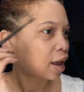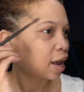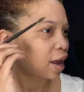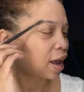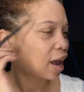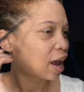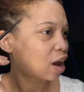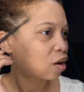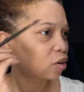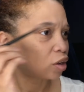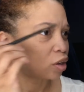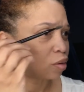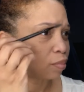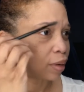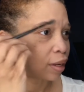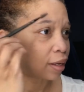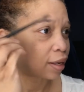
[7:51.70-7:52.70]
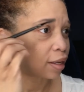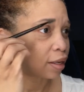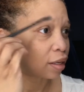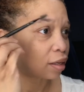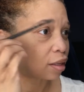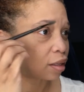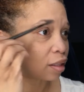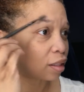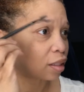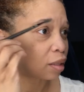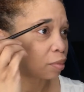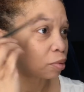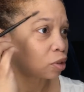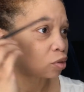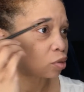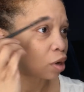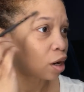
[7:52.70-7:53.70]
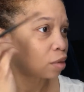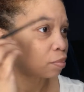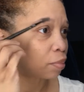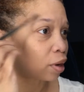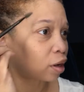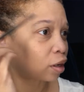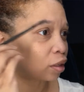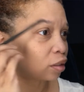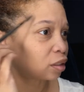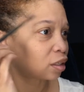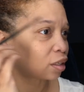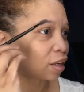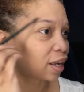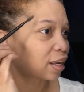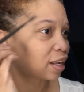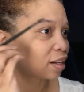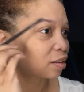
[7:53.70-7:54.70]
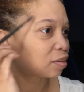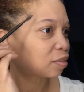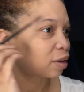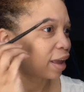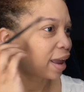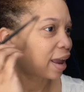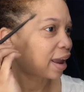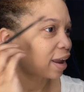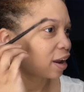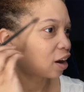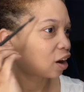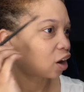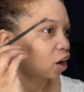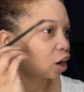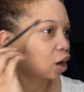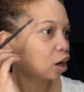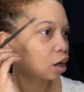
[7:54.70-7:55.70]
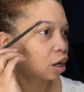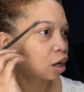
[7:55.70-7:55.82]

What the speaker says: how you make the drawn part look like hair.